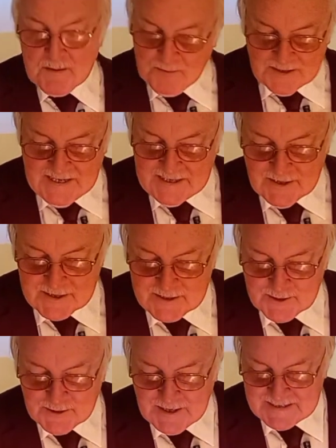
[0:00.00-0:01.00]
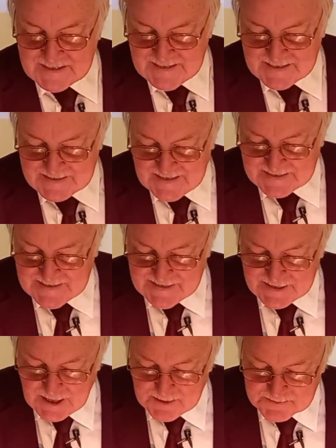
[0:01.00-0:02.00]
But he doesn't look at it like that. He
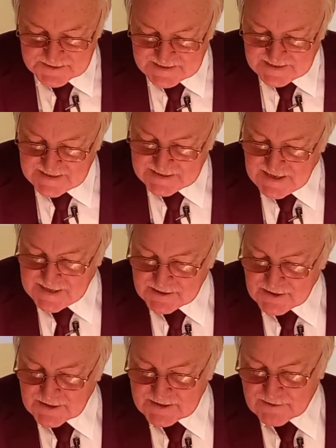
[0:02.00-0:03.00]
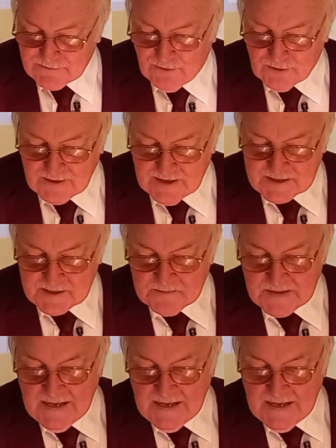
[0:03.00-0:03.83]
comes and he does it for us.